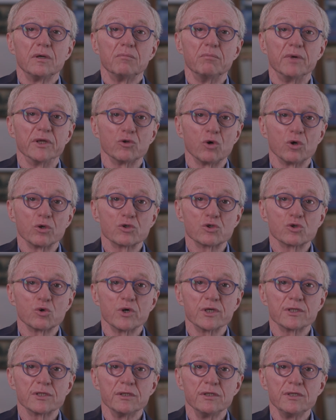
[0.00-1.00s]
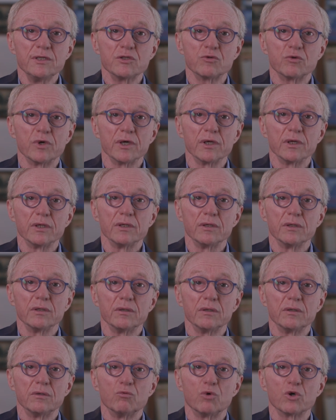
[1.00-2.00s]
but also as an Israeli,
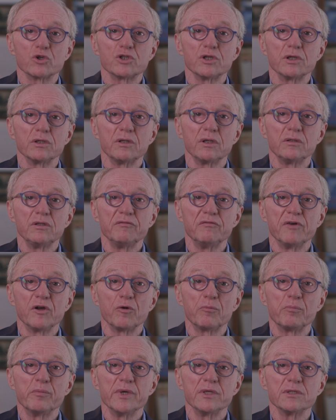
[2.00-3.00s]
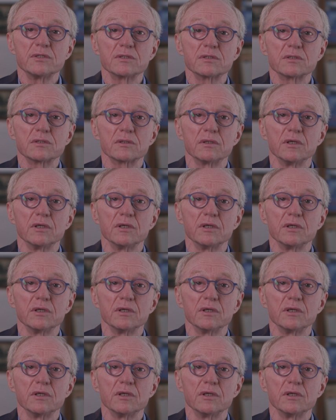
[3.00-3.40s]
watching the developments